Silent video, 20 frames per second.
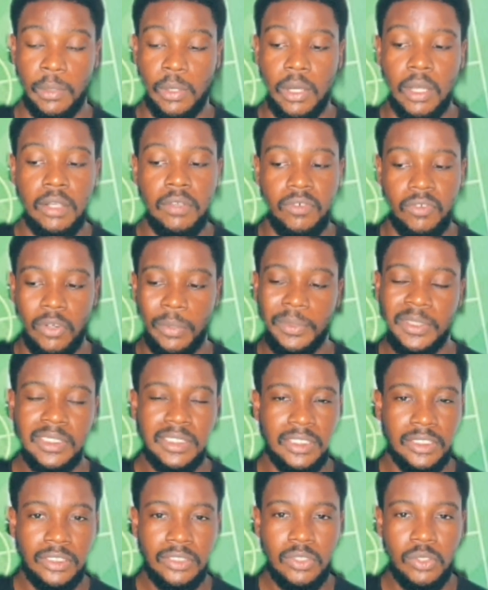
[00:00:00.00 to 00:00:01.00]
But
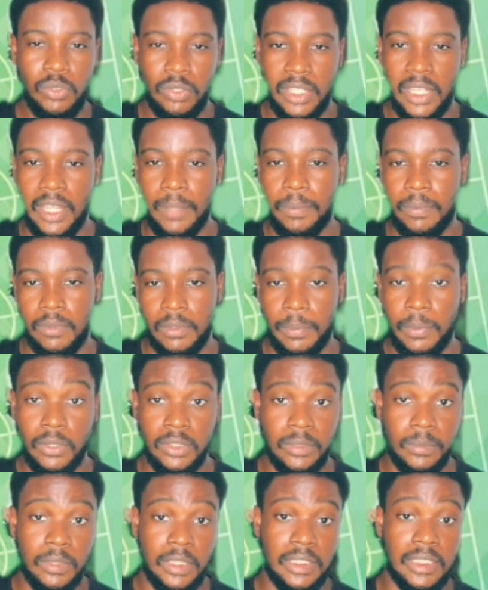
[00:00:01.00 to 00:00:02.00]
Robinson could get a
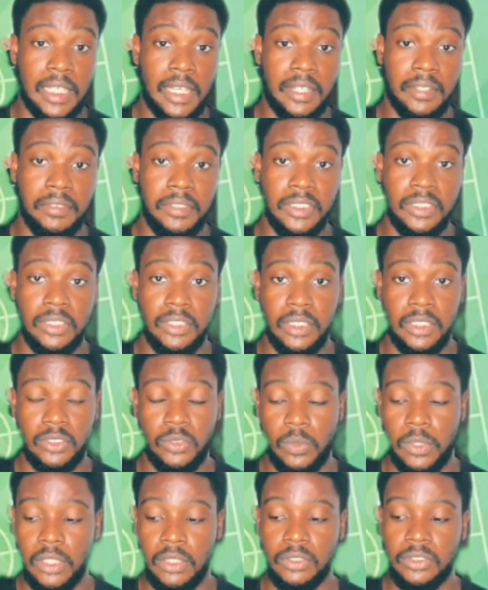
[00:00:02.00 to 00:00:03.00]
possible attacking return as
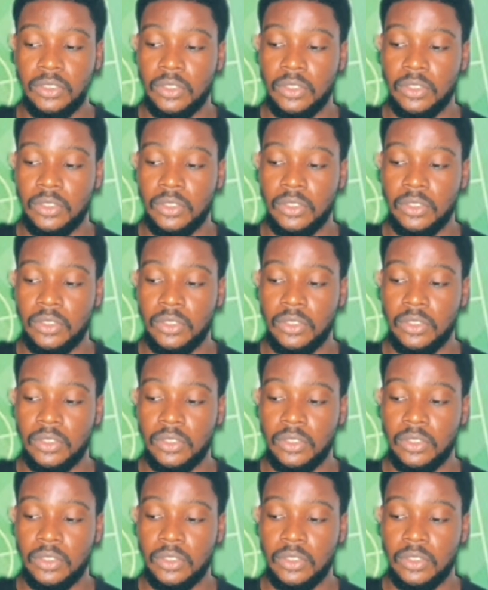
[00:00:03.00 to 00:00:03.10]
well.